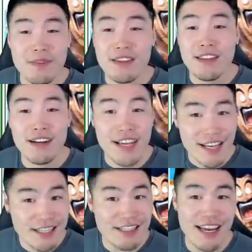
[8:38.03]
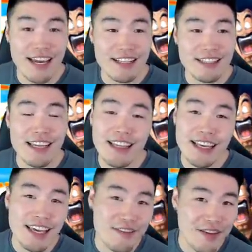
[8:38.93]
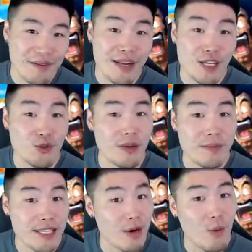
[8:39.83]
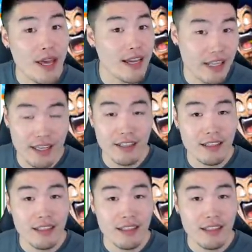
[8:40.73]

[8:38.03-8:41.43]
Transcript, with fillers: there is a chance that they give him an Extreme Z-Awakening